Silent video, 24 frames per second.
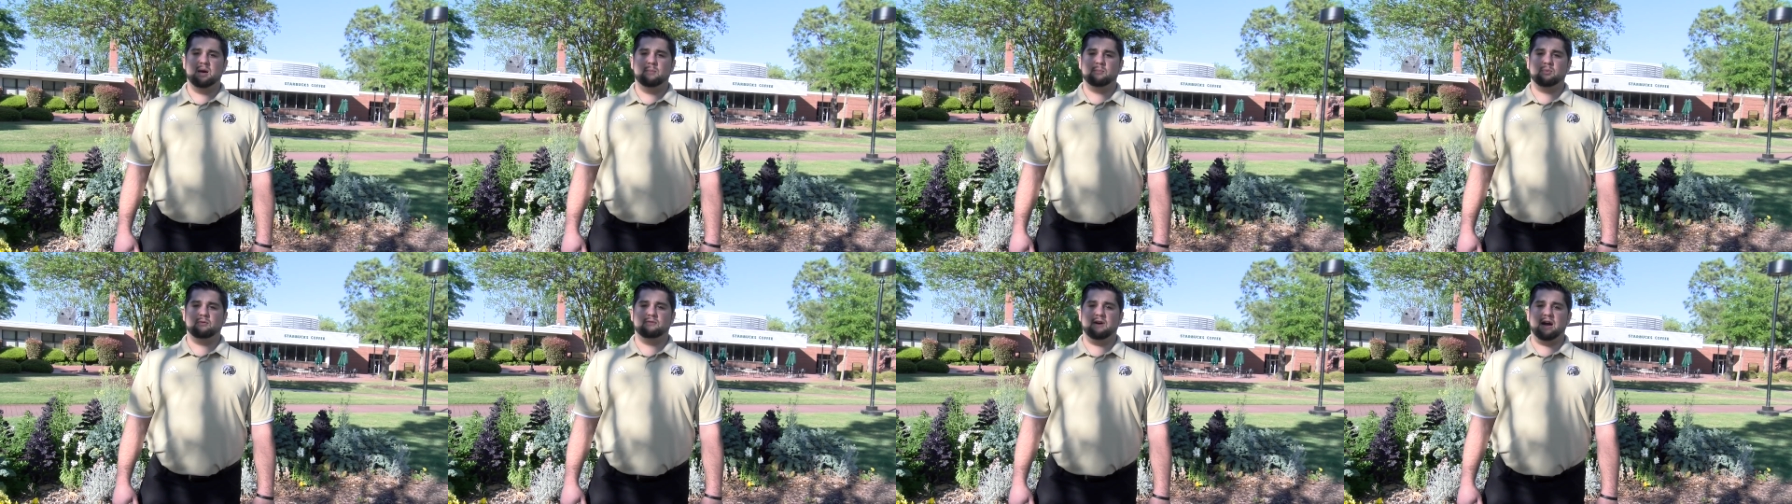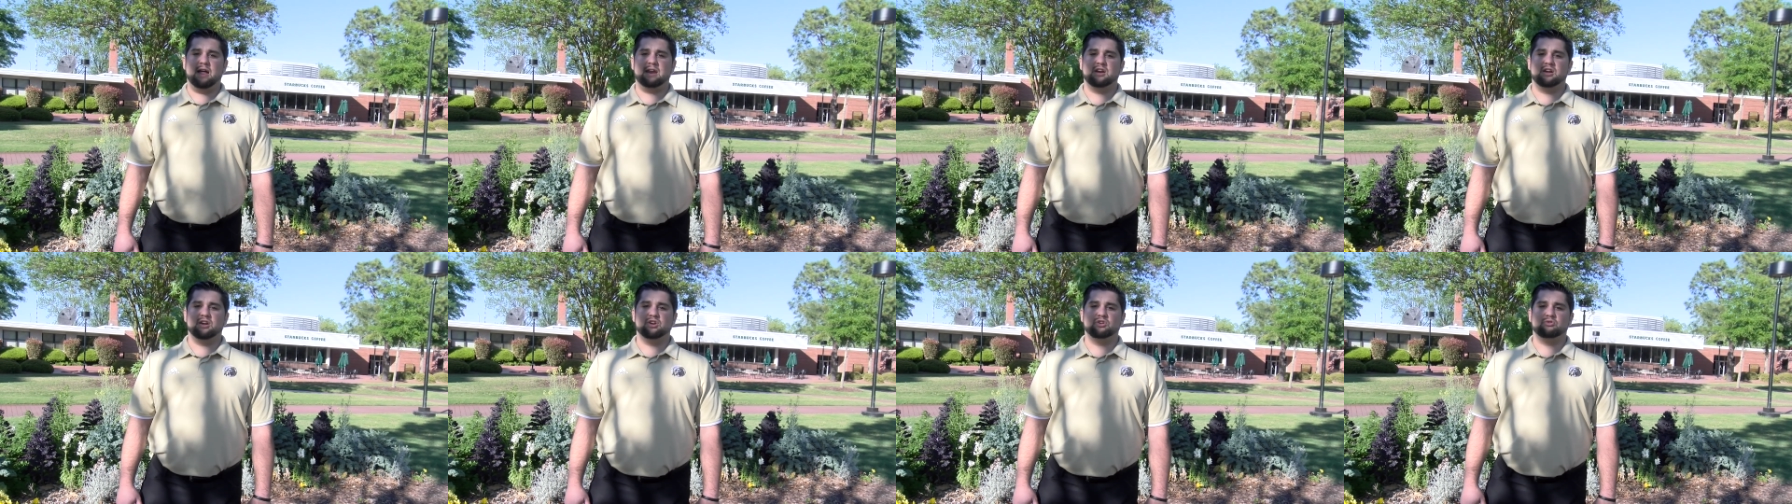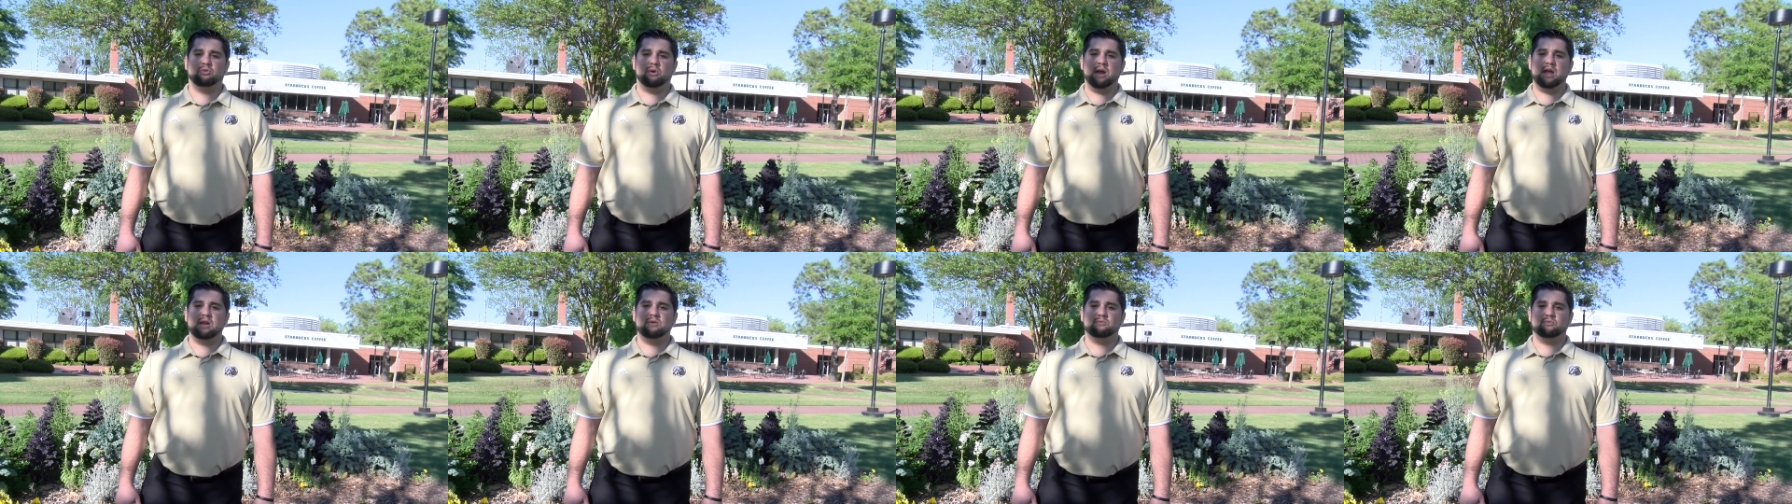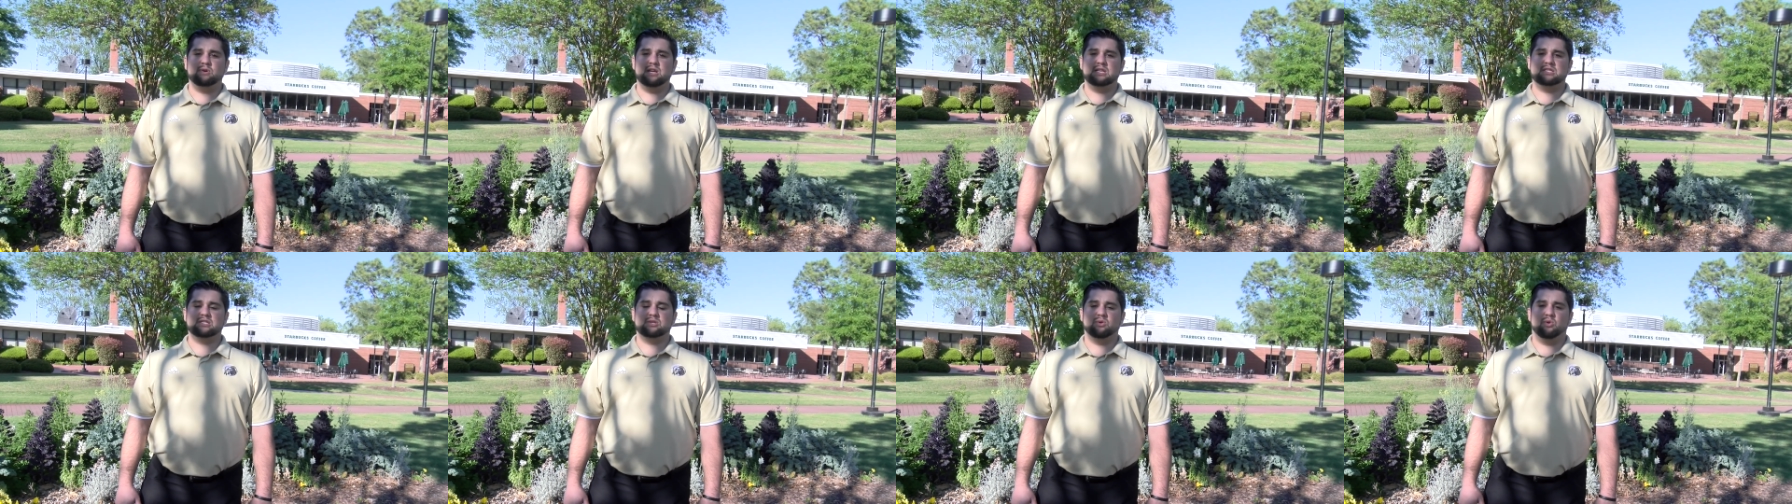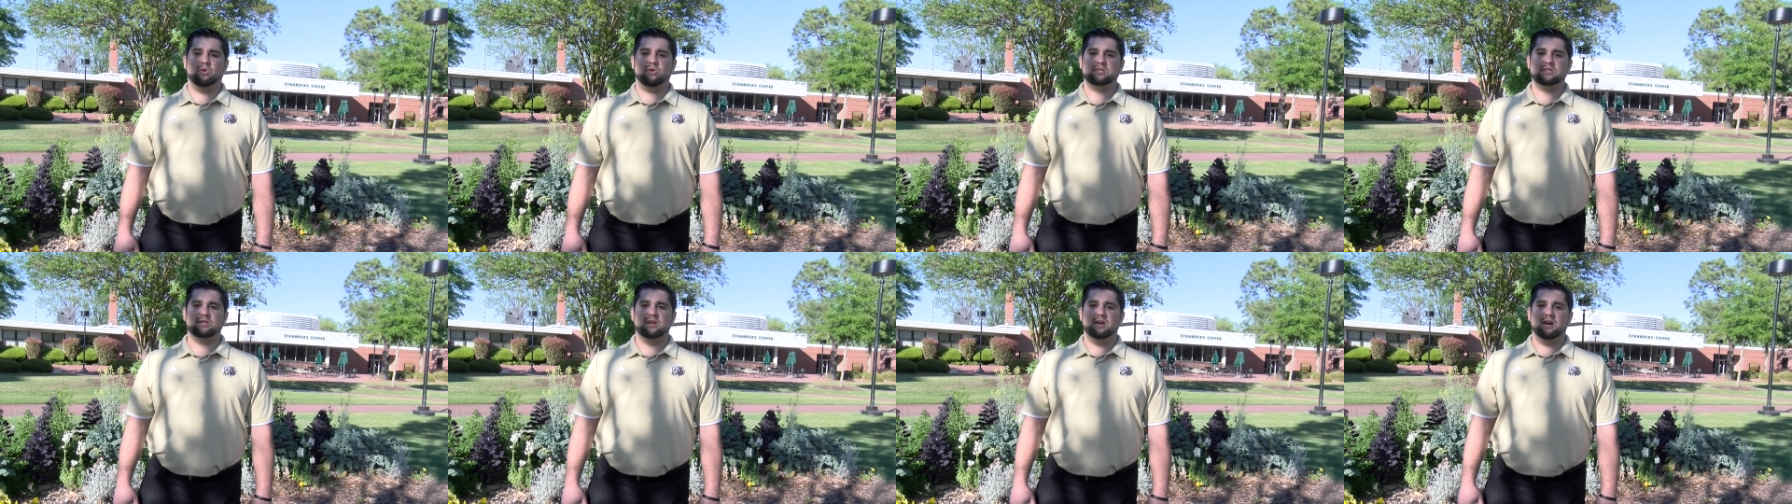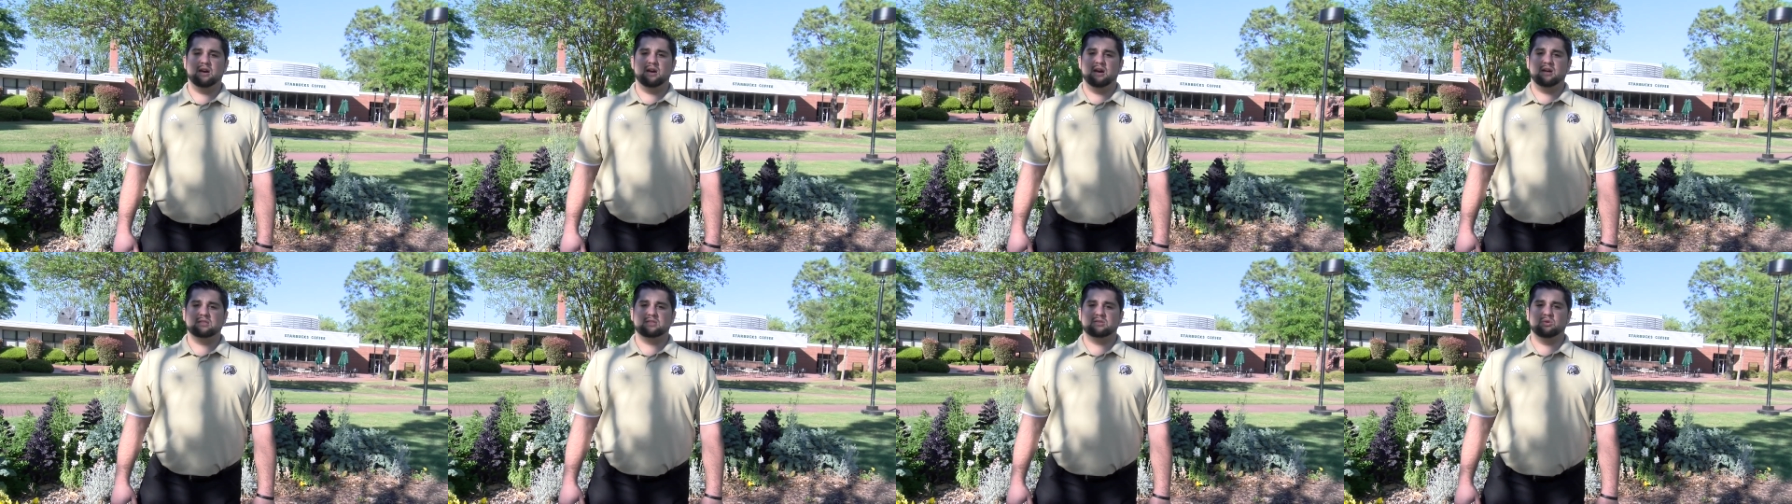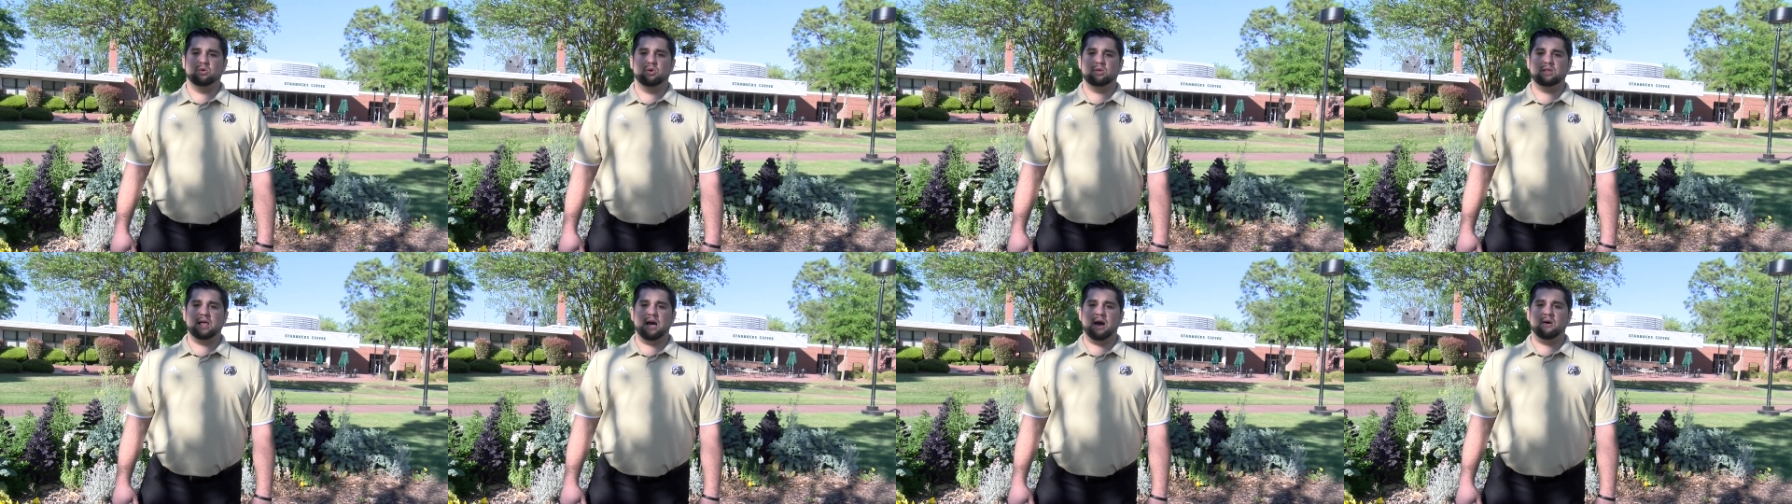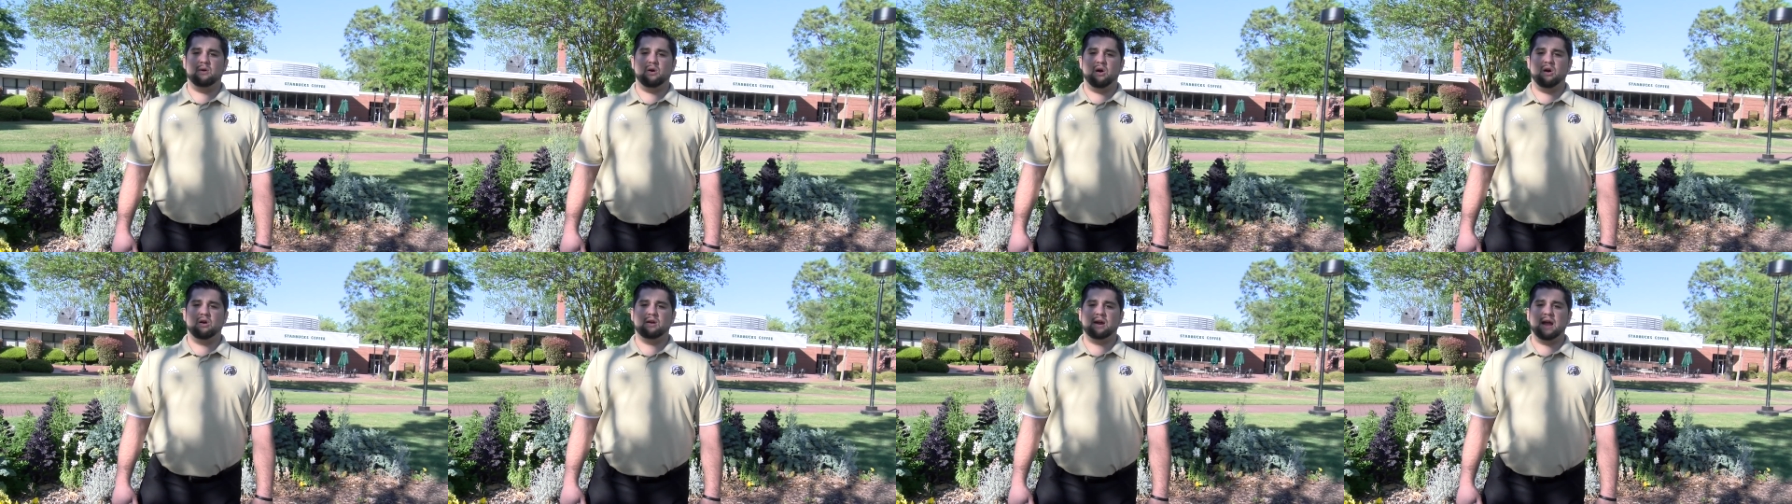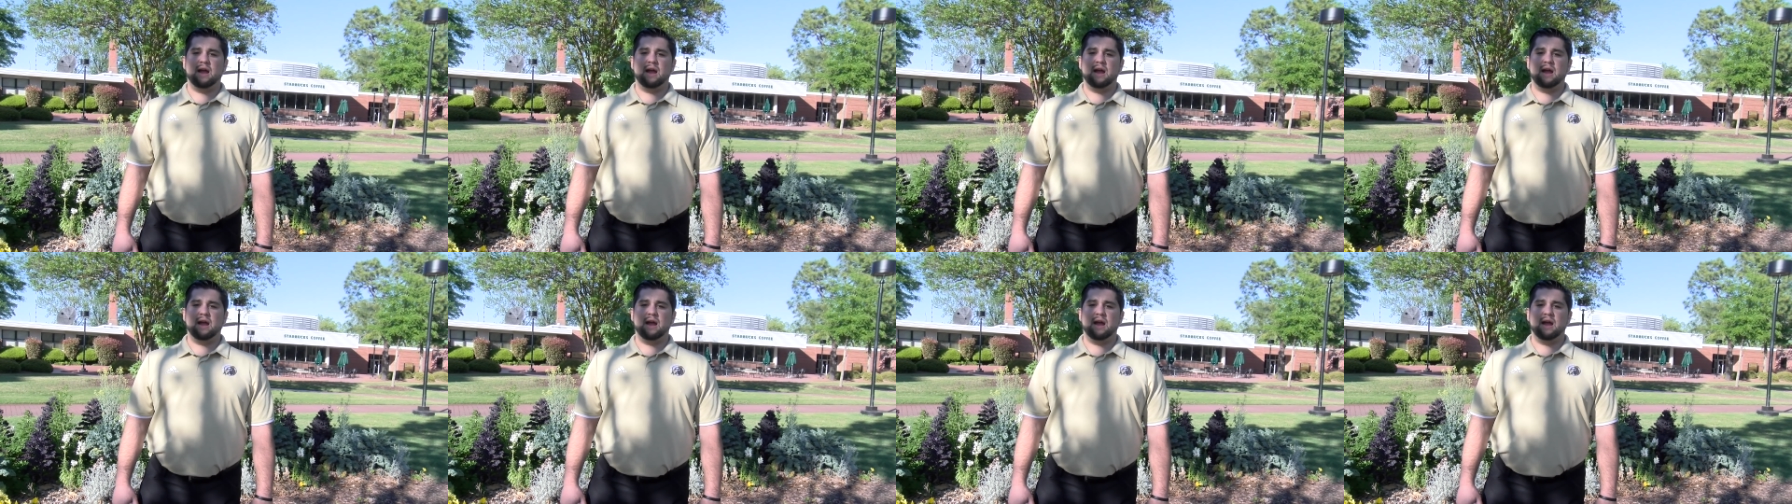providing a great resource to allow our